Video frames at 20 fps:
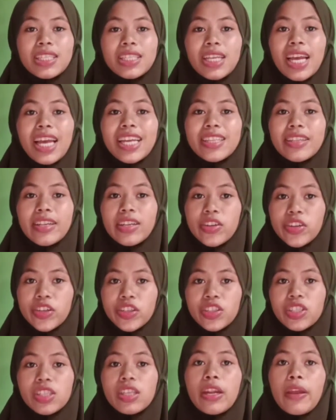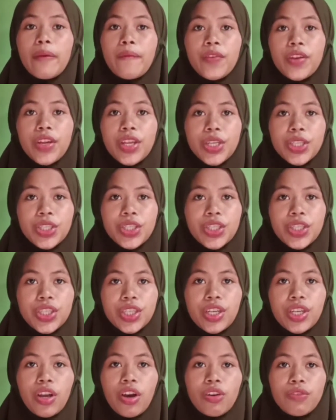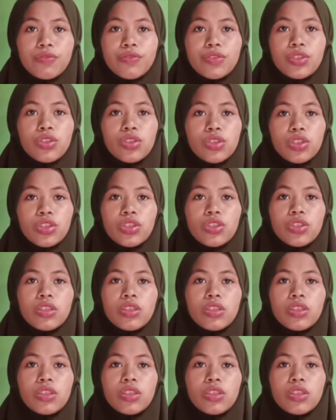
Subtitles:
Tytler's definition of good